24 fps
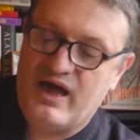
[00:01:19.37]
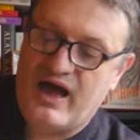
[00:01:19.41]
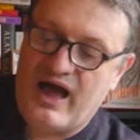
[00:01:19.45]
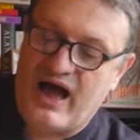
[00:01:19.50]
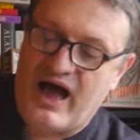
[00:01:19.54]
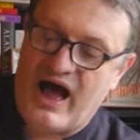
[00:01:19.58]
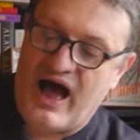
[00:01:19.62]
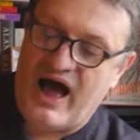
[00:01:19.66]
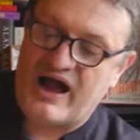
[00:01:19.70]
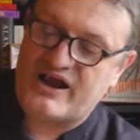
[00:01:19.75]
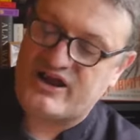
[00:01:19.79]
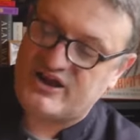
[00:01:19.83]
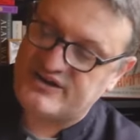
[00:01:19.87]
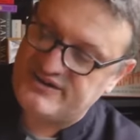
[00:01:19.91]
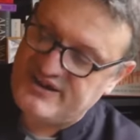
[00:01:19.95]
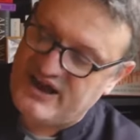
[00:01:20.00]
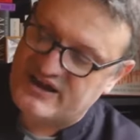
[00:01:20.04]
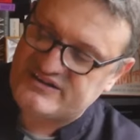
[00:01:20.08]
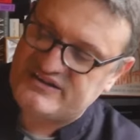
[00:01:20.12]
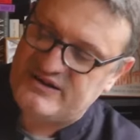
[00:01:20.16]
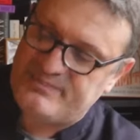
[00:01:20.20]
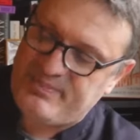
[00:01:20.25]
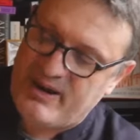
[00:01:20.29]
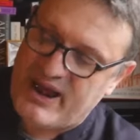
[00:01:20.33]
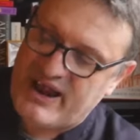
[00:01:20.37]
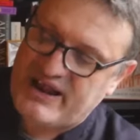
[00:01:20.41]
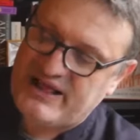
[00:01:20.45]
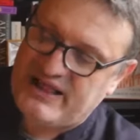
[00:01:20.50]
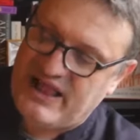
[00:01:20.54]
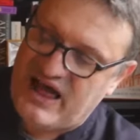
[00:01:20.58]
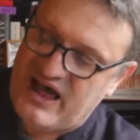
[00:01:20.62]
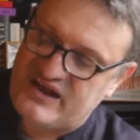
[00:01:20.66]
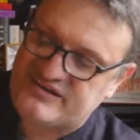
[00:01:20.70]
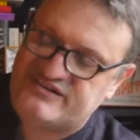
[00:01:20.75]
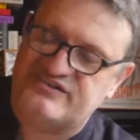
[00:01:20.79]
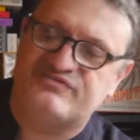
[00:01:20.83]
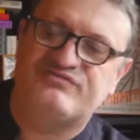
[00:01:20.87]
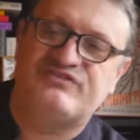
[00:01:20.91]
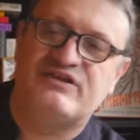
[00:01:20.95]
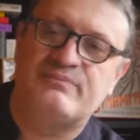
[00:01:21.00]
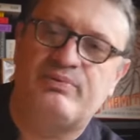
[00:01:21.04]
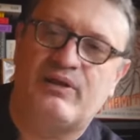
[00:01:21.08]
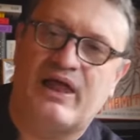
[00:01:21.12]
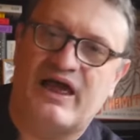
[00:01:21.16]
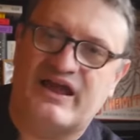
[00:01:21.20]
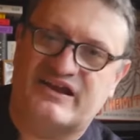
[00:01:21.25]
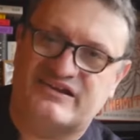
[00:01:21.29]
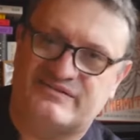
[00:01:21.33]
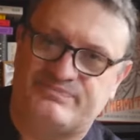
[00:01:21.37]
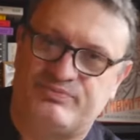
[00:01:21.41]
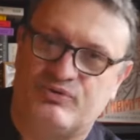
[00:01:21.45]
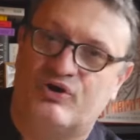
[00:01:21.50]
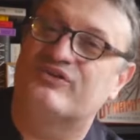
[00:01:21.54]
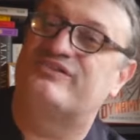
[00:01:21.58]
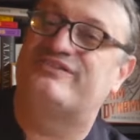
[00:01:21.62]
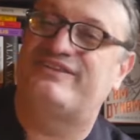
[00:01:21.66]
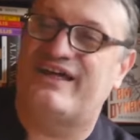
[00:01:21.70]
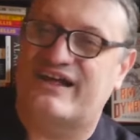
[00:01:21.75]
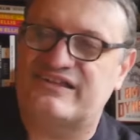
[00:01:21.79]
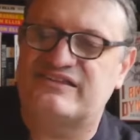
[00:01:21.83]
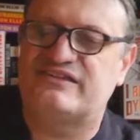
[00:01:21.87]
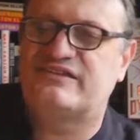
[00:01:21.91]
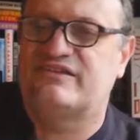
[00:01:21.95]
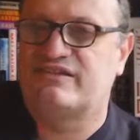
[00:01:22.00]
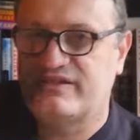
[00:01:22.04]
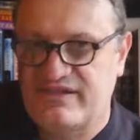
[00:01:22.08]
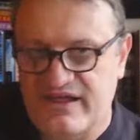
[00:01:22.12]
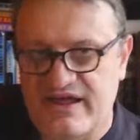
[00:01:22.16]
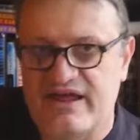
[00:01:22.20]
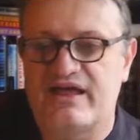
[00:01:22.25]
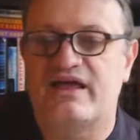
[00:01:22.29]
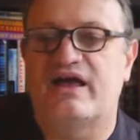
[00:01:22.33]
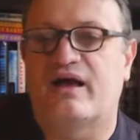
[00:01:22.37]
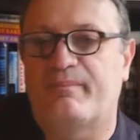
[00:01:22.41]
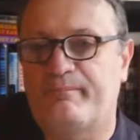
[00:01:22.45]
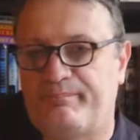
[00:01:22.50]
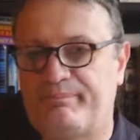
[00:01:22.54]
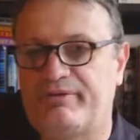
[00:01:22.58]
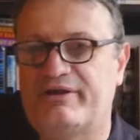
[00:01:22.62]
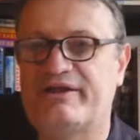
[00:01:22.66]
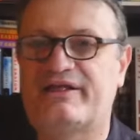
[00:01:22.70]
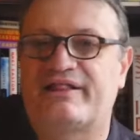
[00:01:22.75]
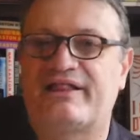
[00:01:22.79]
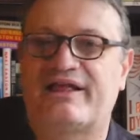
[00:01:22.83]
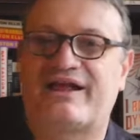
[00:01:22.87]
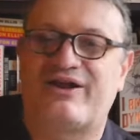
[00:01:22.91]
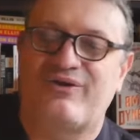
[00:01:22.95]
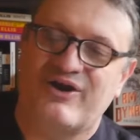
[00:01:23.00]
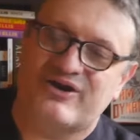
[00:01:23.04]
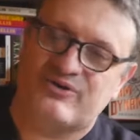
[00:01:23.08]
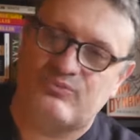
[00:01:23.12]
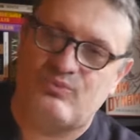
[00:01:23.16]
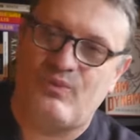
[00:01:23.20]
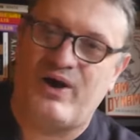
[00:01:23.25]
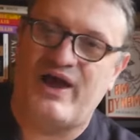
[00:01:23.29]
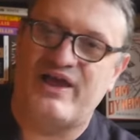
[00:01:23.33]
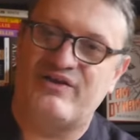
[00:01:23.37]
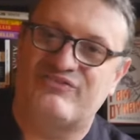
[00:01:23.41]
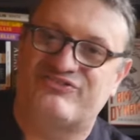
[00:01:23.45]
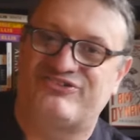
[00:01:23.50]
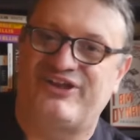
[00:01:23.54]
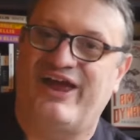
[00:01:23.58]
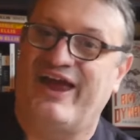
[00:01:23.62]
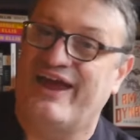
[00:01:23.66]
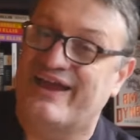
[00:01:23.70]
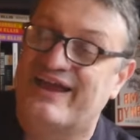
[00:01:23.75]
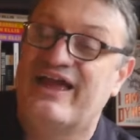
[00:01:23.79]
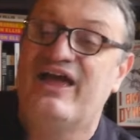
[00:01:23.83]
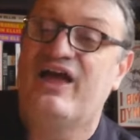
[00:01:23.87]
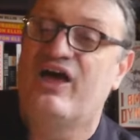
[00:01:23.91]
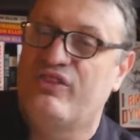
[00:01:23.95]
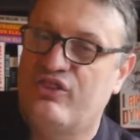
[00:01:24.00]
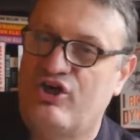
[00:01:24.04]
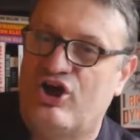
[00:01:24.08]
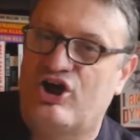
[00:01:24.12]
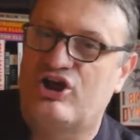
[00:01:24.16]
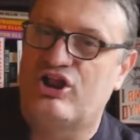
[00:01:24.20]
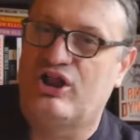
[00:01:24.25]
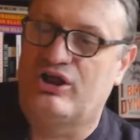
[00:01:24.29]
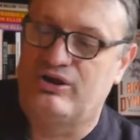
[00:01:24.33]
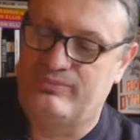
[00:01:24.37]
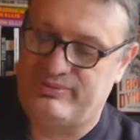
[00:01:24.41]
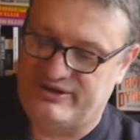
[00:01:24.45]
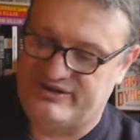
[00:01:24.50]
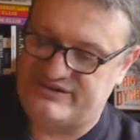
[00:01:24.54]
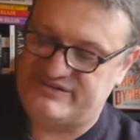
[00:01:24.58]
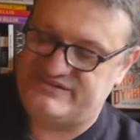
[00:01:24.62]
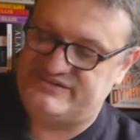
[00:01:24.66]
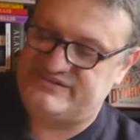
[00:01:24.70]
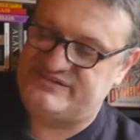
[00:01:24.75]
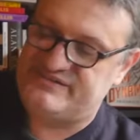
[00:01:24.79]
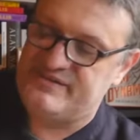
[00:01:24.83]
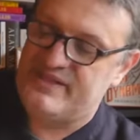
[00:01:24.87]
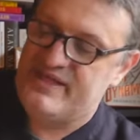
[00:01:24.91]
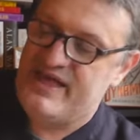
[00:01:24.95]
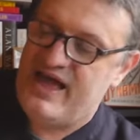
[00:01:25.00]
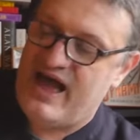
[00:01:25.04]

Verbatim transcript: uh, conducted by a class of liberal experts. That's the politically correct way of saying the globalists.